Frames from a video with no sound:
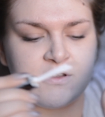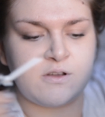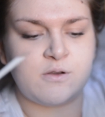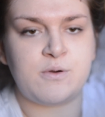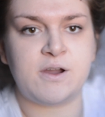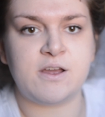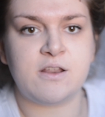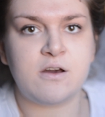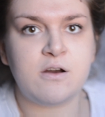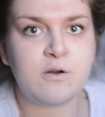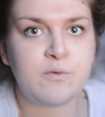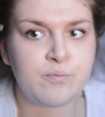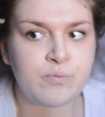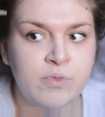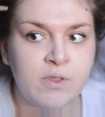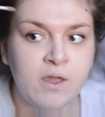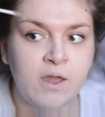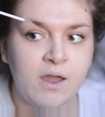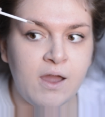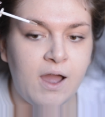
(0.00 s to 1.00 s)
Quite a lot.
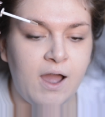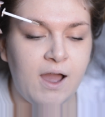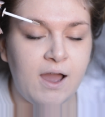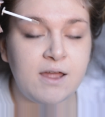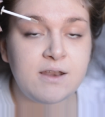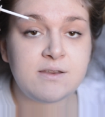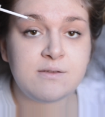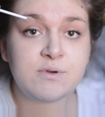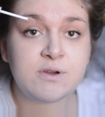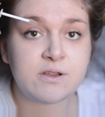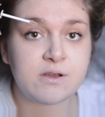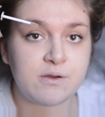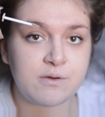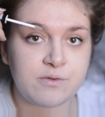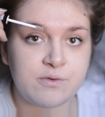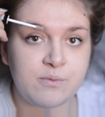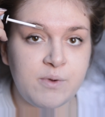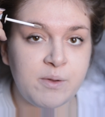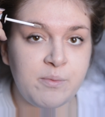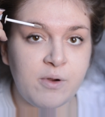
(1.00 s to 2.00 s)
And I'm going to go
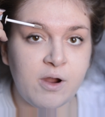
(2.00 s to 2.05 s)
through my